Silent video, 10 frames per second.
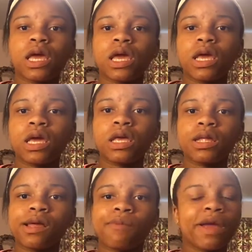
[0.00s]

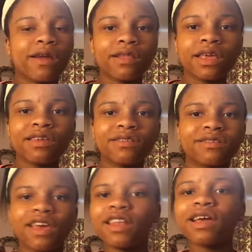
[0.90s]
And apparently,
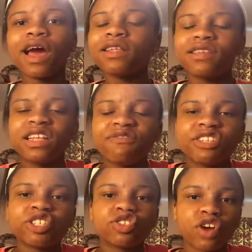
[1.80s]
TanaCon didn't
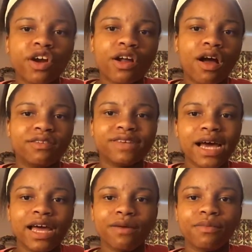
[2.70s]
even start on
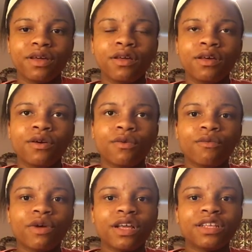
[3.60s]
time.
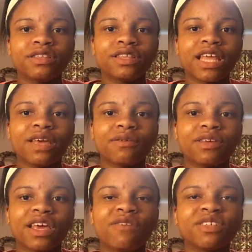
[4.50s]
When,
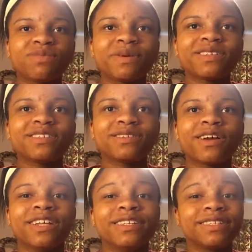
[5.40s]
it was supposed to
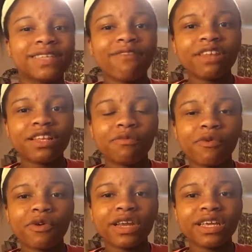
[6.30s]
start at 7 in the
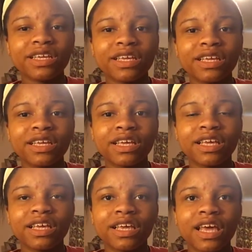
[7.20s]
morning,
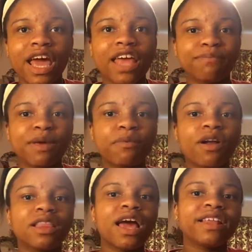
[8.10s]
and people
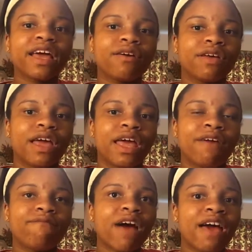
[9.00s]
are lined out
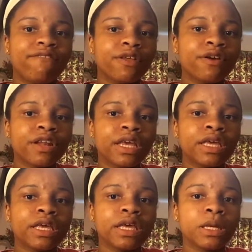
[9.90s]
at
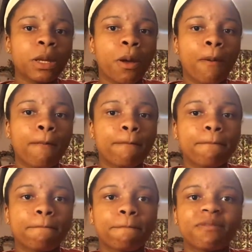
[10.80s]
5:30.
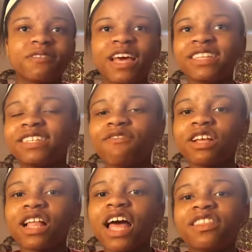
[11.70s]
At 7
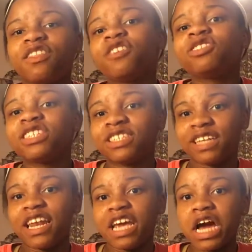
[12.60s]
o'clock, they're just
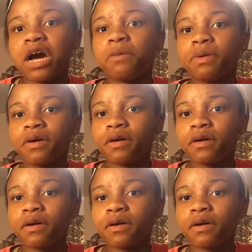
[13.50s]
setting up.